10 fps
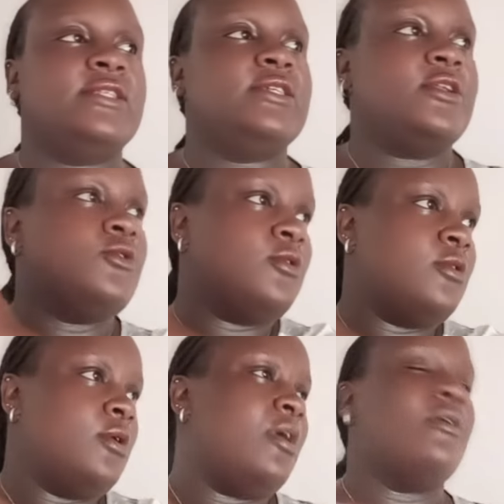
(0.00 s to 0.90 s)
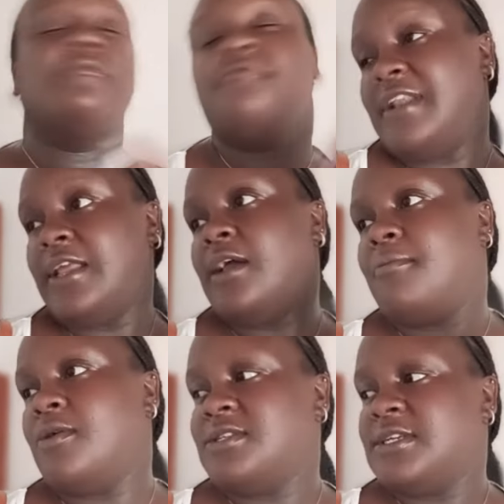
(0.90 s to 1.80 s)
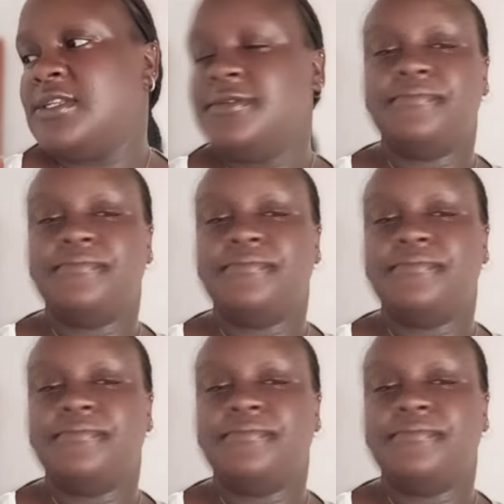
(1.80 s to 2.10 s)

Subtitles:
I don't know how I'm feeling about it.